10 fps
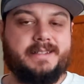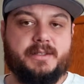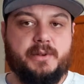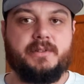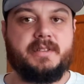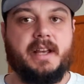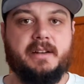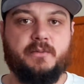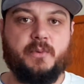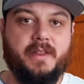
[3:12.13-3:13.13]

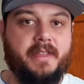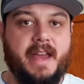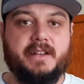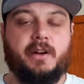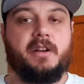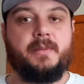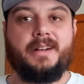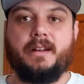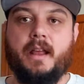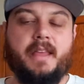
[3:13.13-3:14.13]
associated with that
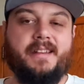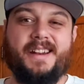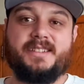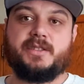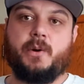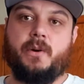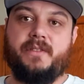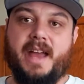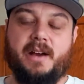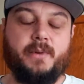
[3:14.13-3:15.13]
tournament, and then it's scored
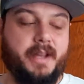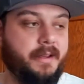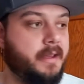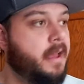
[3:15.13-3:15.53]
that way.